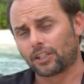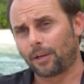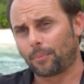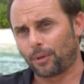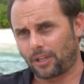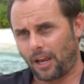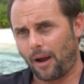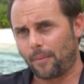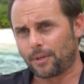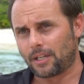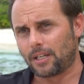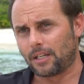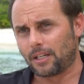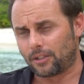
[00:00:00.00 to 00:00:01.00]
Shepherd
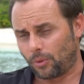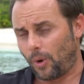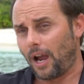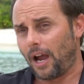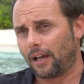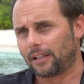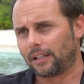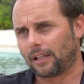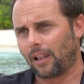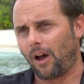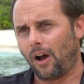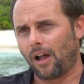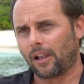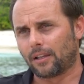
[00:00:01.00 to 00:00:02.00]
coming here to our little
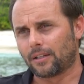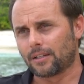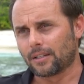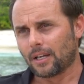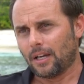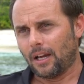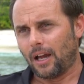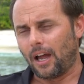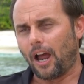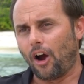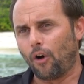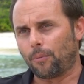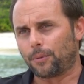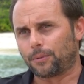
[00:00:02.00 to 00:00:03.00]
island
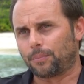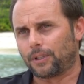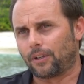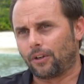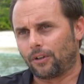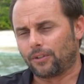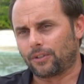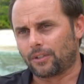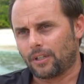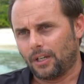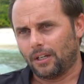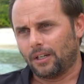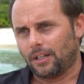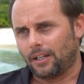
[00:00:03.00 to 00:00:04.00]
helps, because
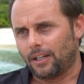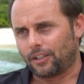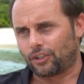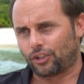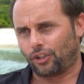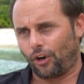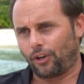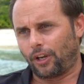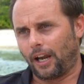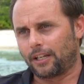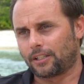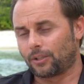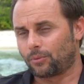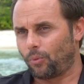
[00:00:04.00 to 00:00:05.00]
it
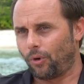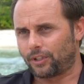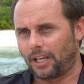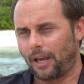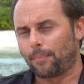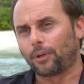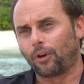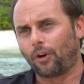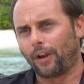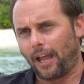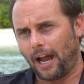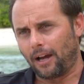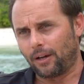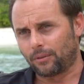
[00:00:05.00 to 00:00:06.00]
showcases what's happening on
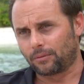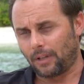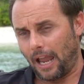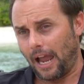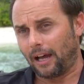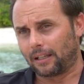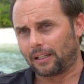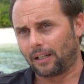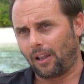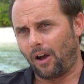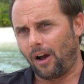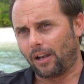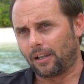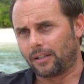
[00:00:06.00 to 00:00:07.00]
our, our little
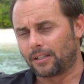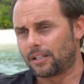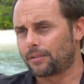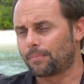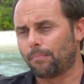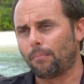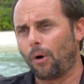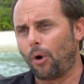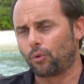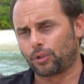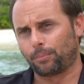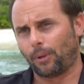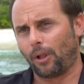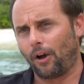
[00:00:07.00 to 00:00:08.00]
island is
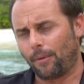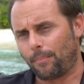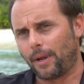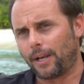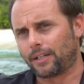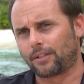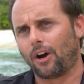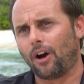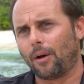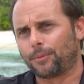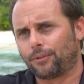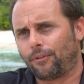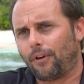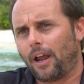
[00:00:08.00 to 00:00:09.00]
multiplied many
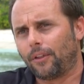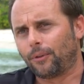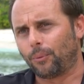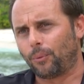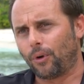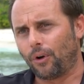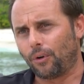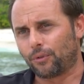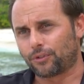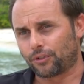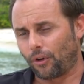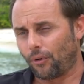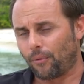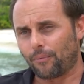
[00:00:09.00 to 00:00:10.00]
times around the world.
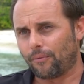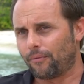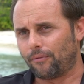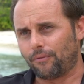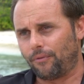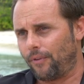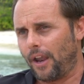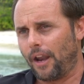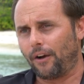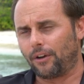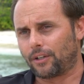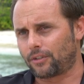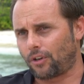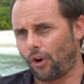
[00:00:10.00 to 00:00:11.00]
So
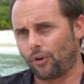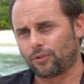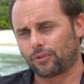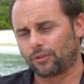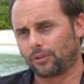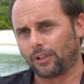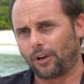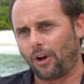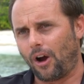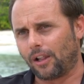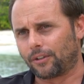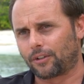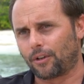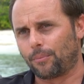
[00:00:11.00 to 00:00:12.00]
various coastal and
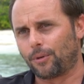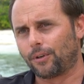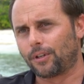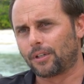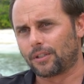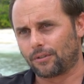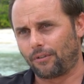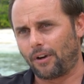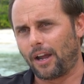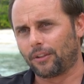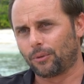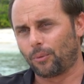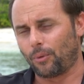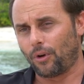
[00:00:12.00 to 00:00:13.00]
island communities
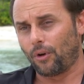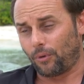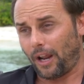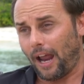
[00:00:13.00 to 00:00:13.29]
around the world